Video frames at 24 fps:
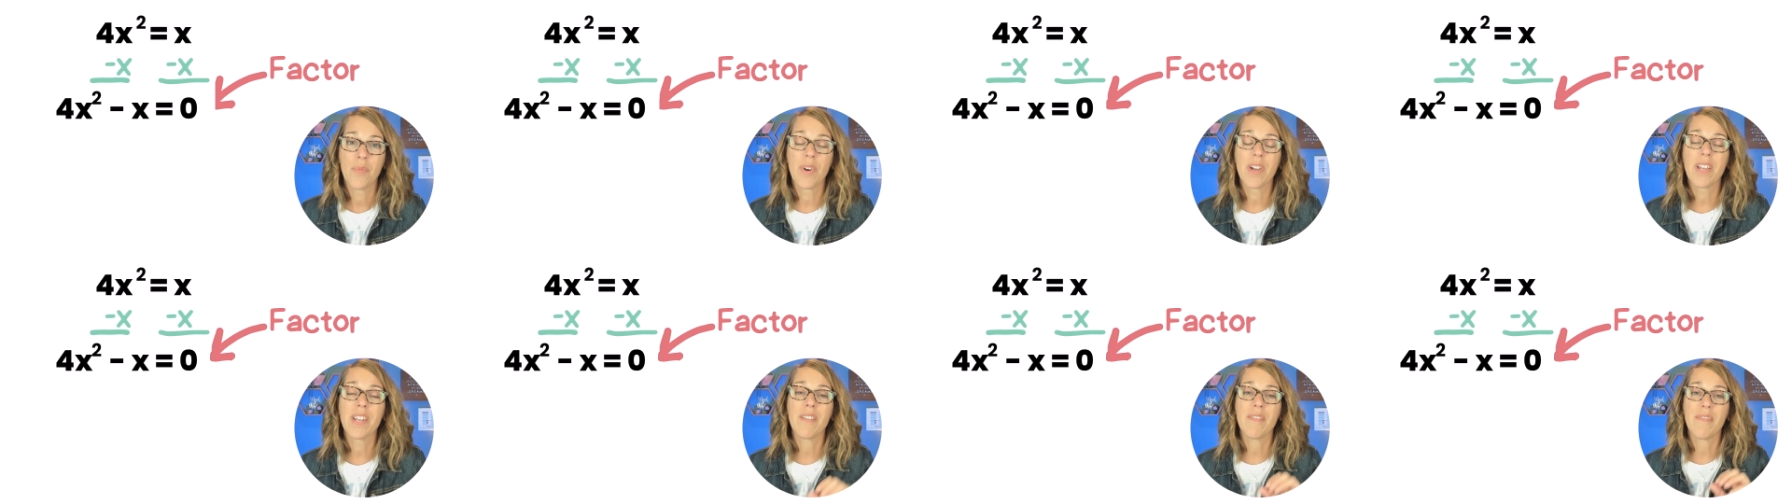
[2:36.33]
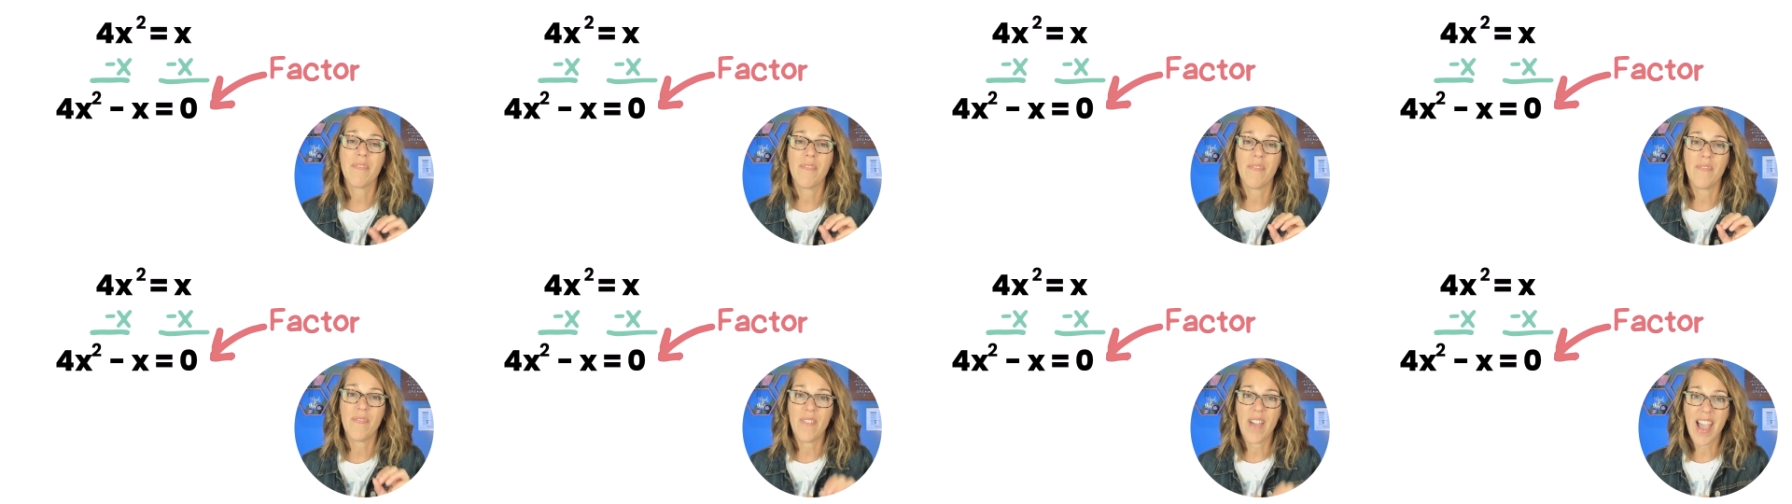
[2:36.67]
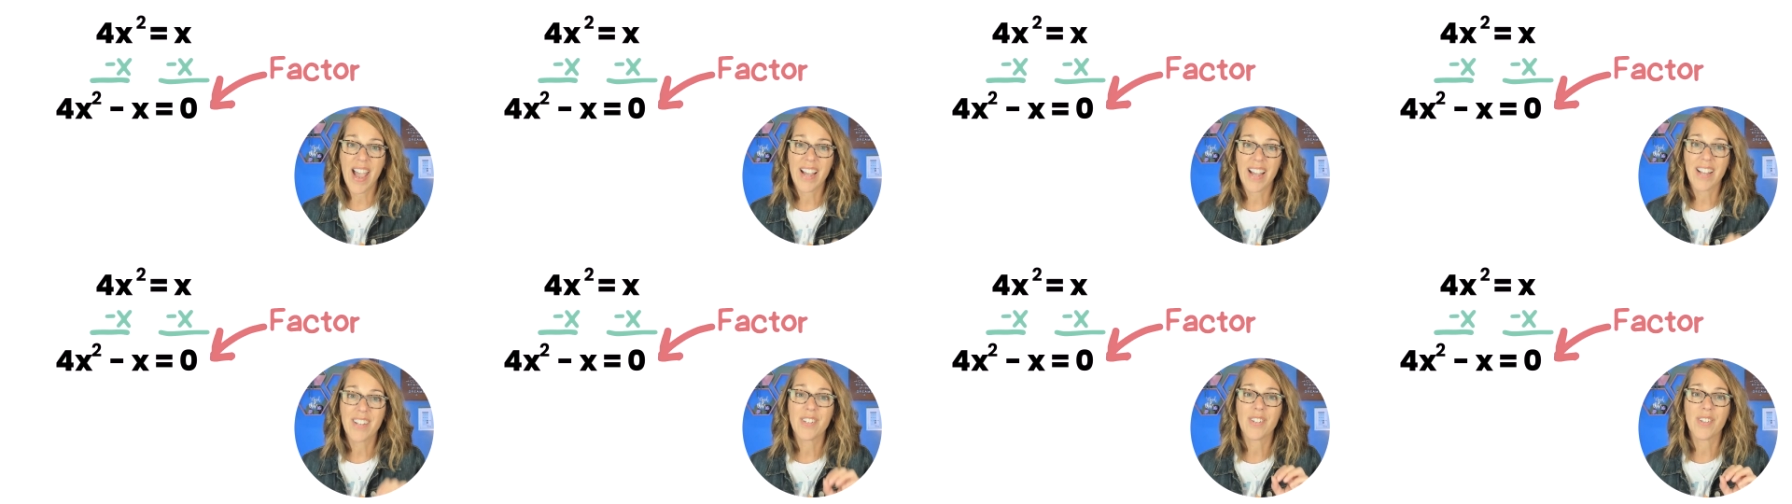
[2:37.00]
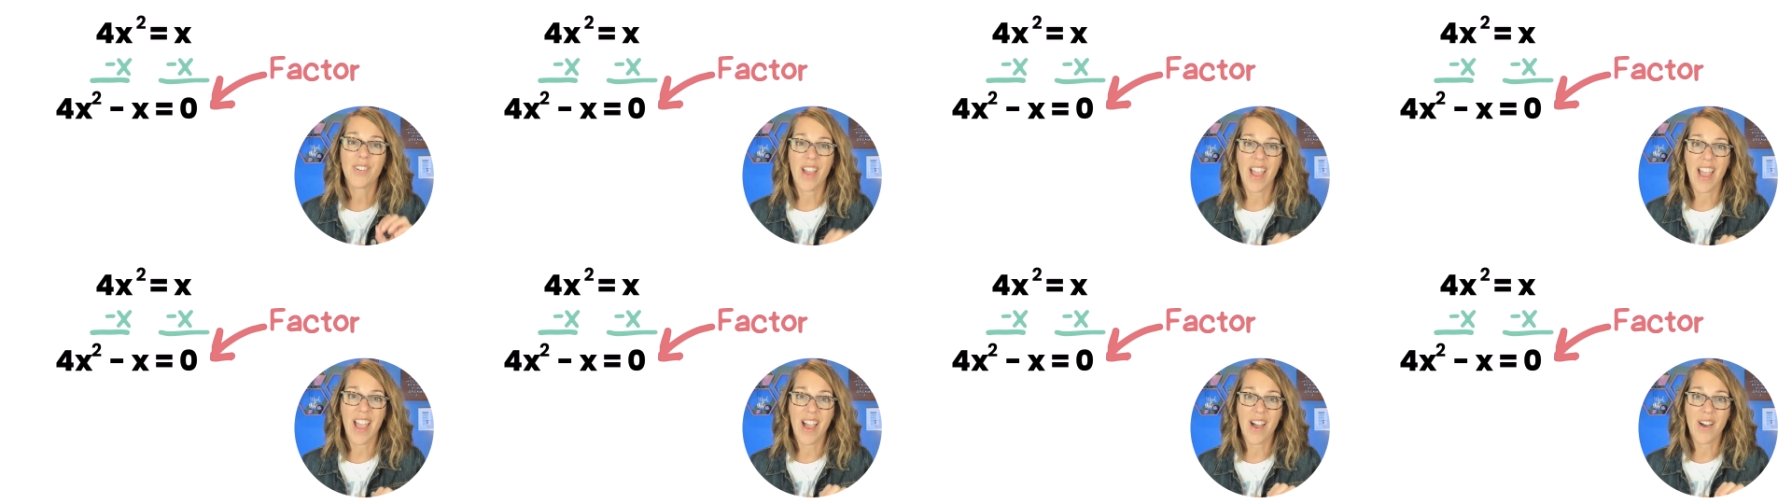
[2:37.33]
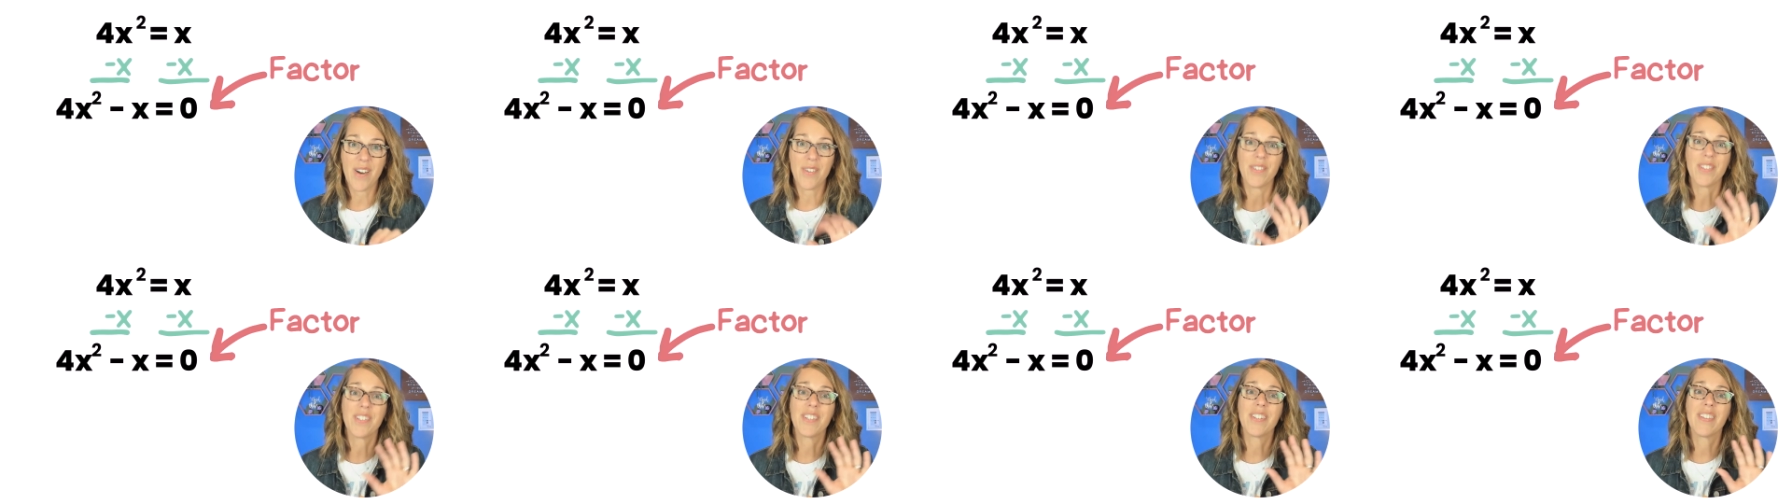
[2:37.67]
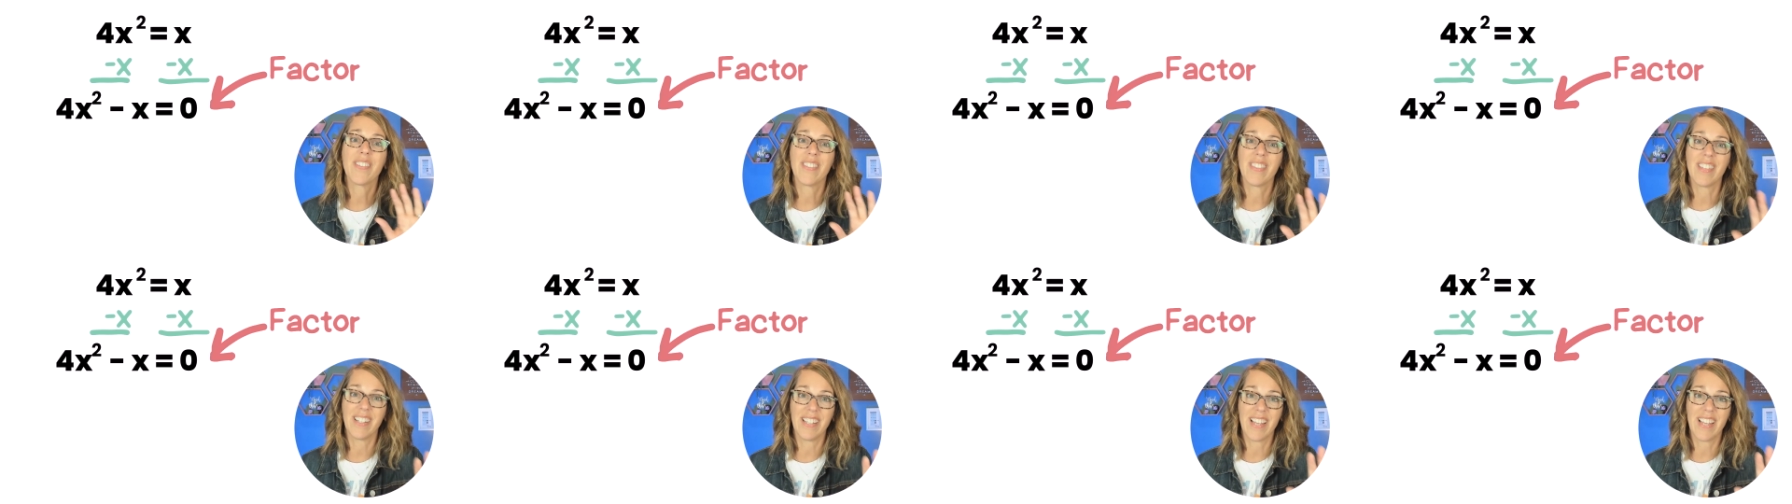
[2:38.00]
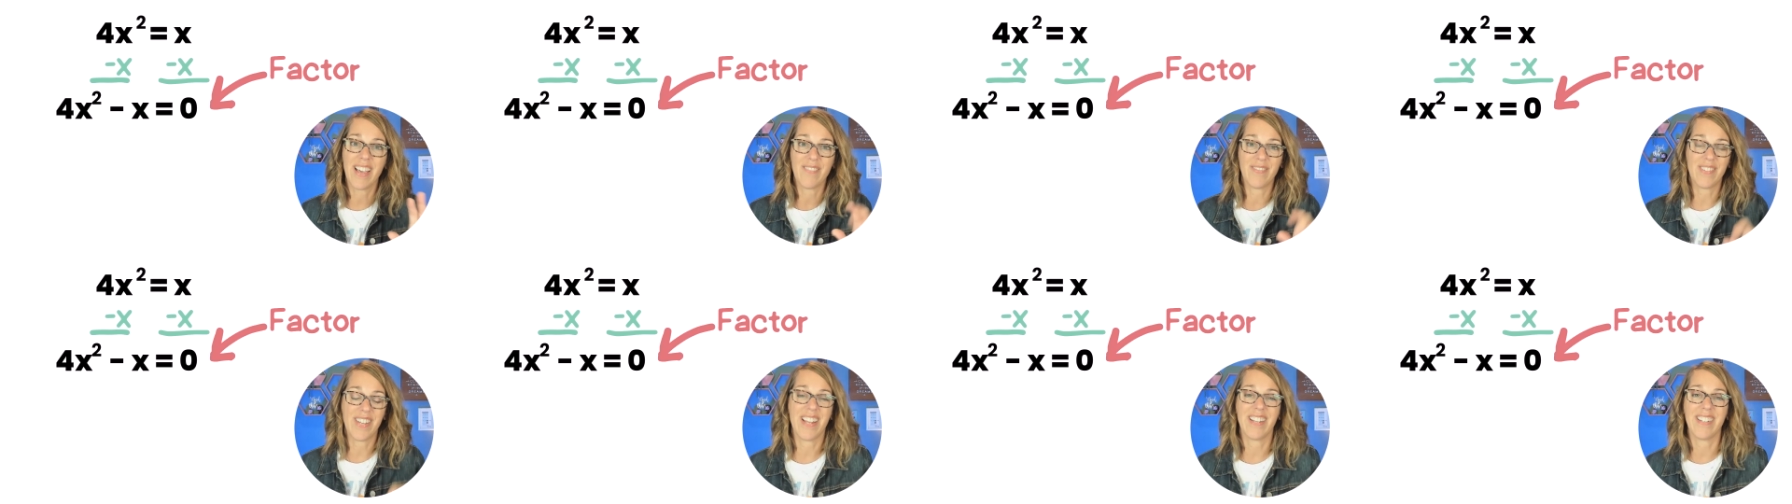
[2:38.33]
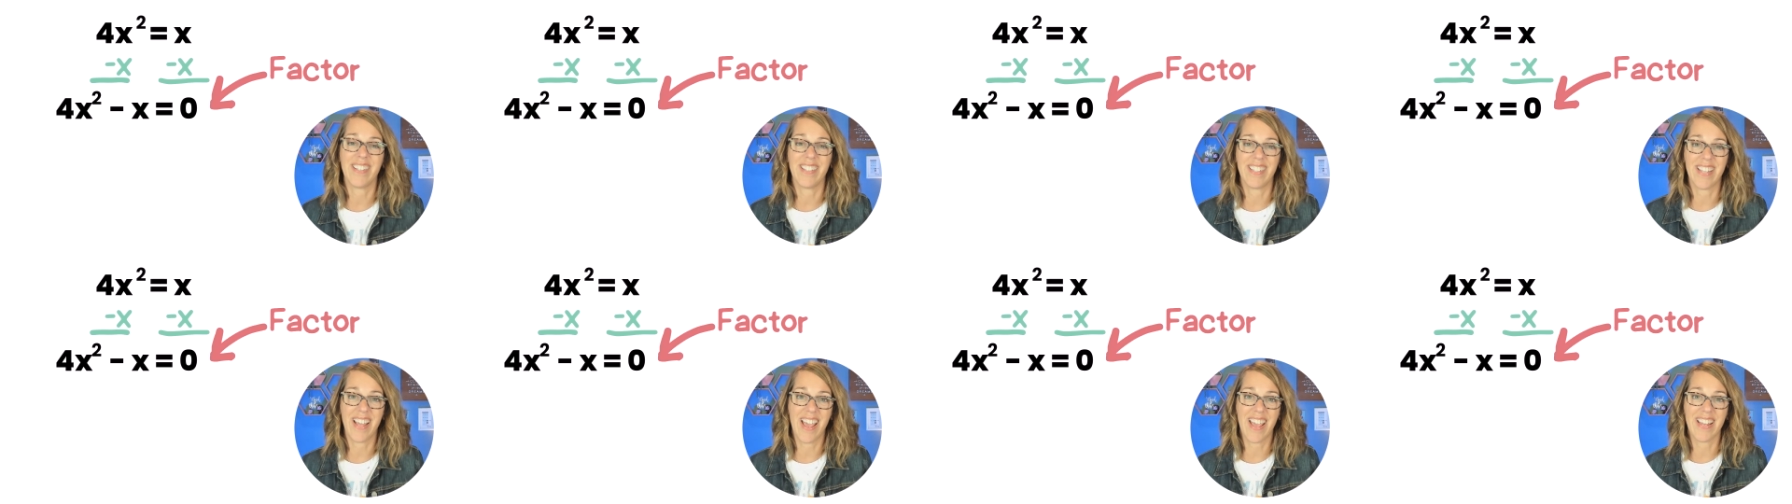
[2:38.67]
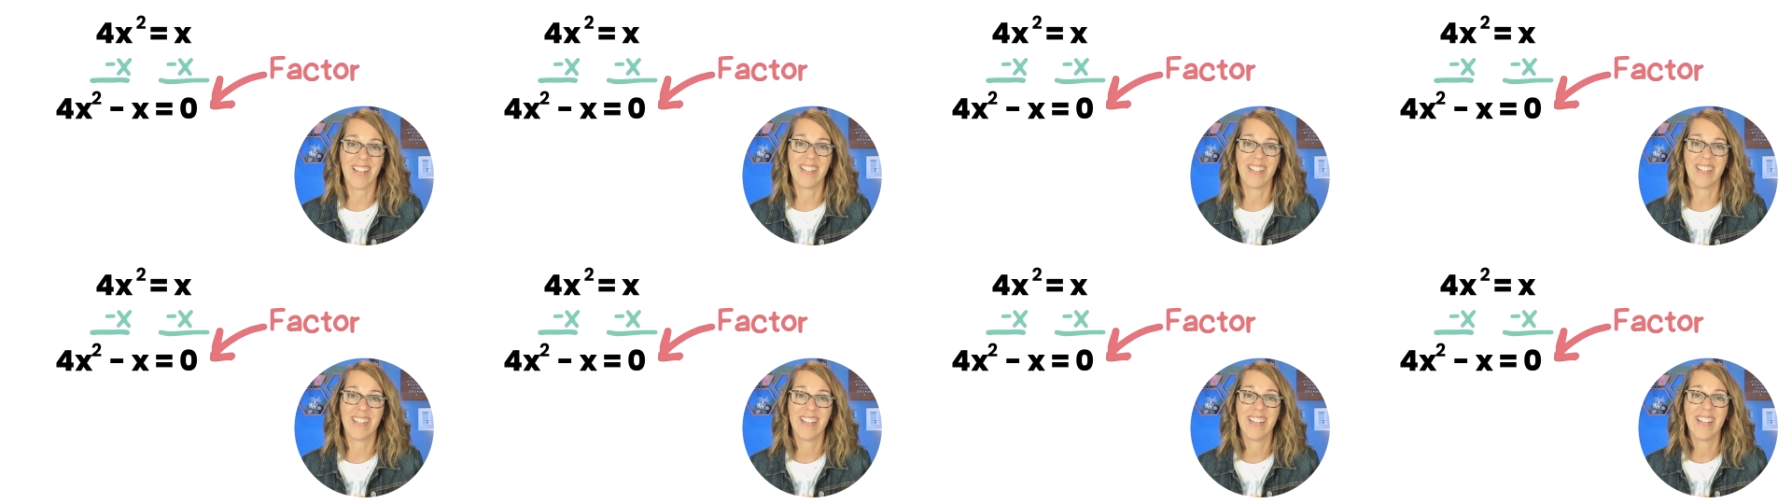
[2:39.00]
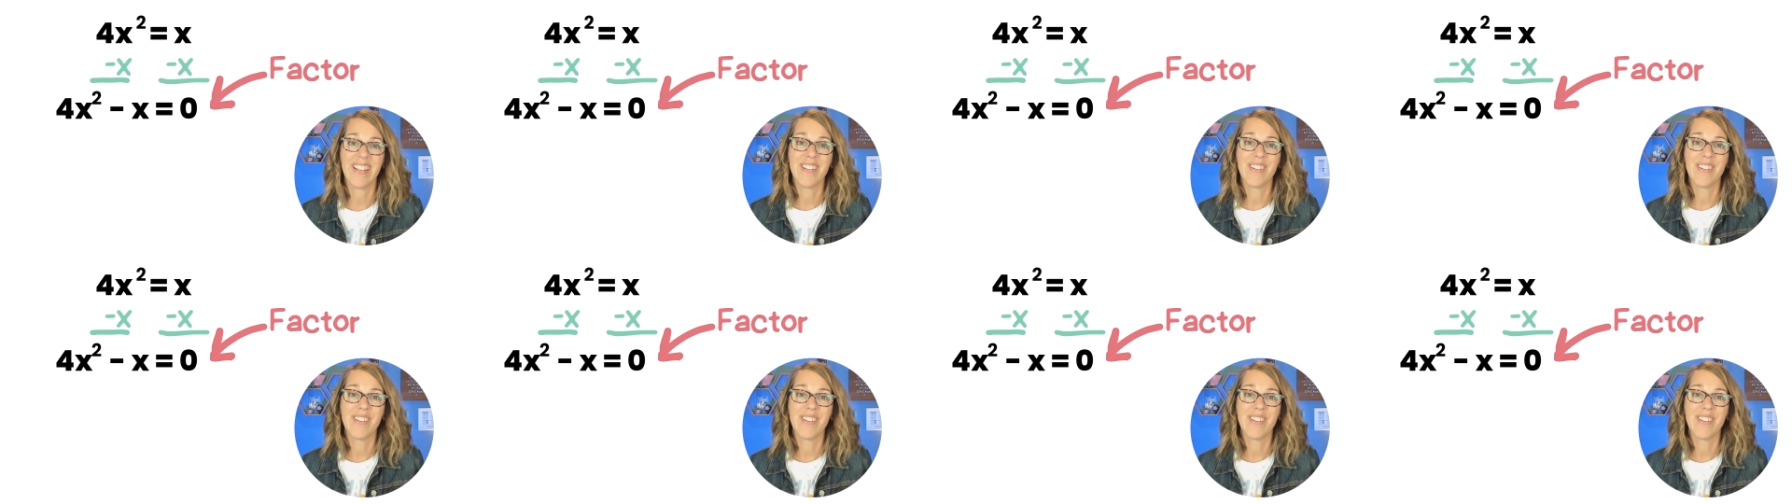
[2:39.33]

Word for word: We're going to factor out the left-hand side.